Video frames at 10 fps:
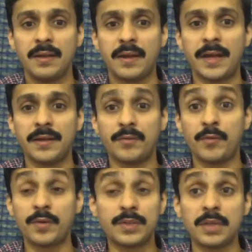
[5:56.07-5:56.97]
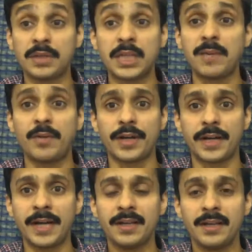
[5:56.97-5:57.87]
And see, think about it,
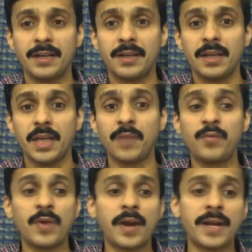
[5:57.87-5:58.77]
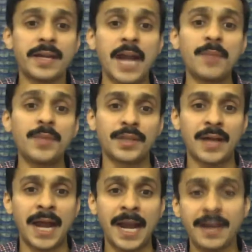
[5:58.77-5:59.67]
right? If you had a grandmother,
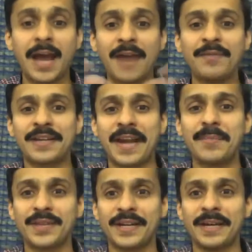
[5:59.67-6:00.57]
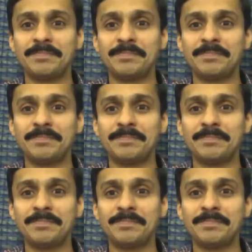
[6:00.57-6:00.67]
I have a grandmother, right?